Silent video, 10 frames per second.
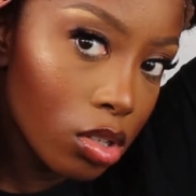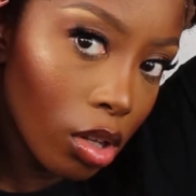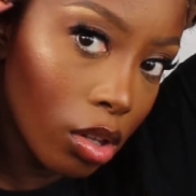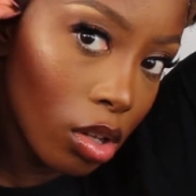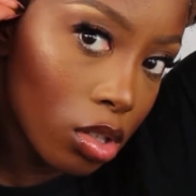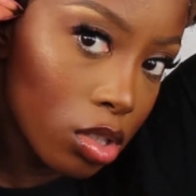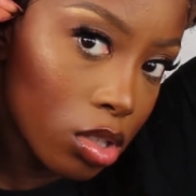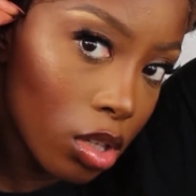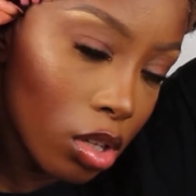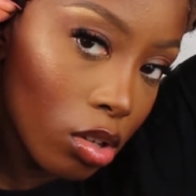you can
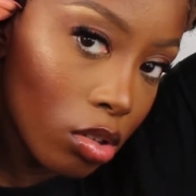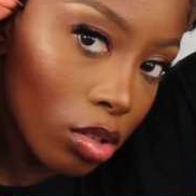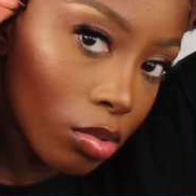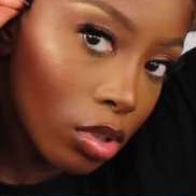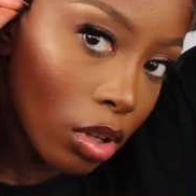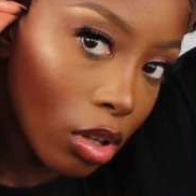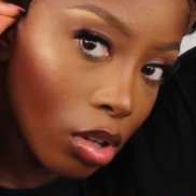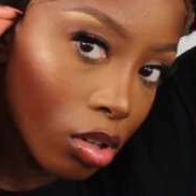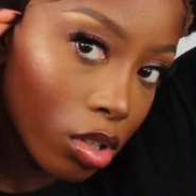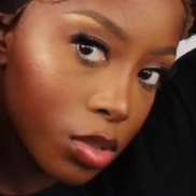see that it
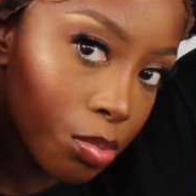looks